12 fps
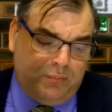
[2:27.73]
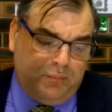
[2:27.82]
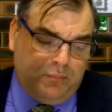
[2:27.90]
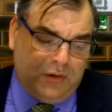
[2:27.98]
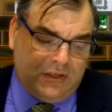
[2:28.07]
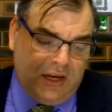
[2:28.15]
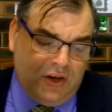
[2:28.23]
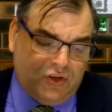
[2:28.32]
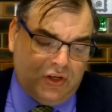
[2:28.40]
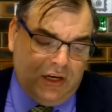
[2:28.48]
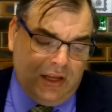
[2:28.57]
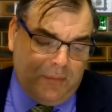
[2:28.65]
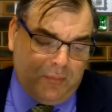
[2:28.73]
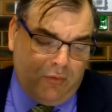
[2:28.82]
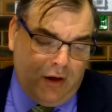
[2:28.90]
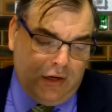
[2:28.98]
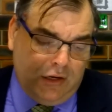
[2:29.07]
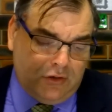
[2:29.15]
potentially
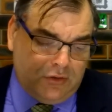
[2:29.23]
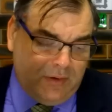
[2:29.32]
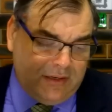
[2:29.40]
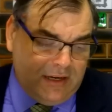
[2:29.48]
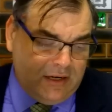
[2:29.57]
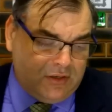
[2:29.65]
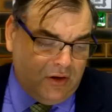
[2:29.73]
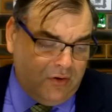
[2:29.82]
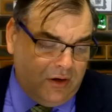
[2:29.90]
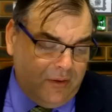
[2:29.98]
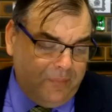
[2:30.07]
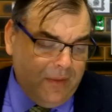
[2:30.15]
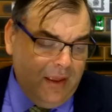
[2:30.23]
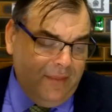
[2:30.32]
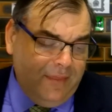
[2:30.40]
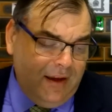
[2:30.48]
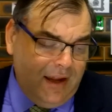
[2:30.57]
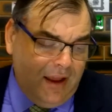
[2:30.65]
upgrading it to a Daytona.
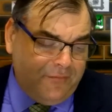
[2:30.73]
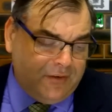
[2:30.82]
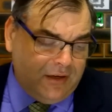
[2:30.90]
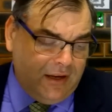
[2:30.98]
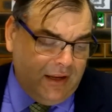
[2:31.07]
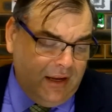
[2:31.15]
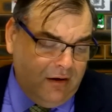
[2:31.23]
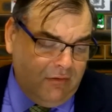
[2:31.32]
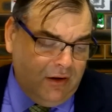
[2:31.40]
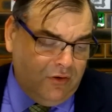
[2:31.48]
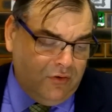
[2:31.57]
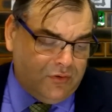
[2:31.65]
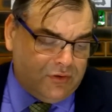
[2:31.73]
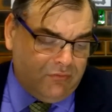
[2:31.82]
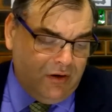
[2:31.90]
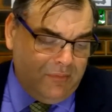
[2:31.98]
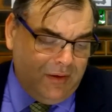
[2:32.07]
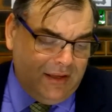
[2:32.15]
Then after hearing you
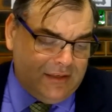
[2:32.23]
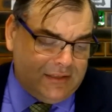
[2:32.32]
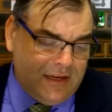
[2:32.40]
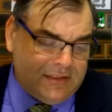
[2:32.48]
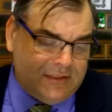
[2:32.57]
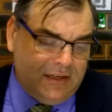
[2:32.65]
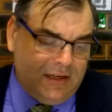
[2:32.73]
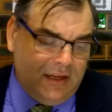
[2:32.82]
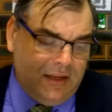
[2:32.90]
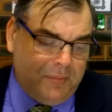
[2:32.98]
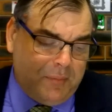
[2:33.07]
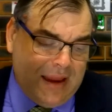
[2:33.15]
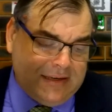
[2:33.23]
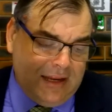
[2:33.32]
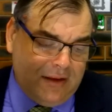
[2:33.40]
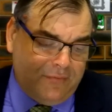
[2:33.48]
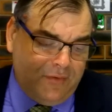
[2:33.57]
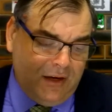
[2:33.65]
screaming incessantly,
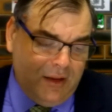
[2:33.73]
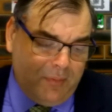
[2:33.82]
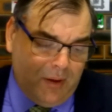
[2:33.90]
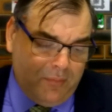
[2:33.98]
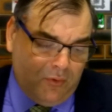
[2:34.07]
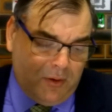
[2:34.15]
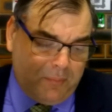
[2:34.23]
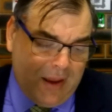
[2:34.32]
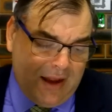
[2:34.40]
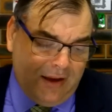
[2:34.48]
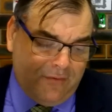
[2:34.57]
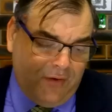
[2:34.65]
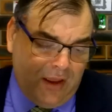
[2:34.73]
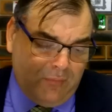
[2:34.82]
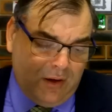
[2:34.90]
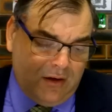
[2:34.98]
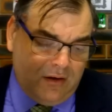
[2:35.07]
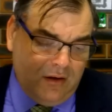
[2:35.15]
Patek Philippe, I bought a Patek
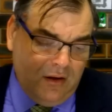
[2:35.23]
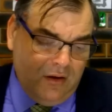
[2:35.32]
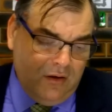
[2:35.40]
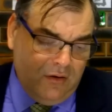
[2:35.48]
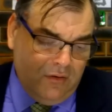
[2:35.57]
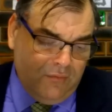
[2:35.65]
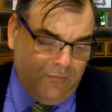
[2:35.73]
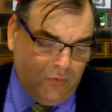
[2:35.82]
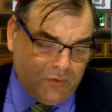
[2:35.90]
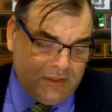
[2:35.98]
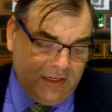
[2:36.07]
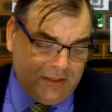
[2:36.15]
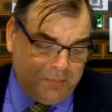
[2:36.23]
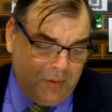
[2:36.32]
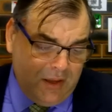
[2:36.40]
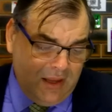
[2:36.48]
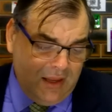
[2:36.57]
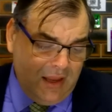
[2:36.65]

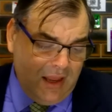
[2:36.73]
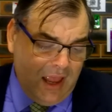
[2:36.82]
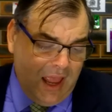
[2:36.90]
5146P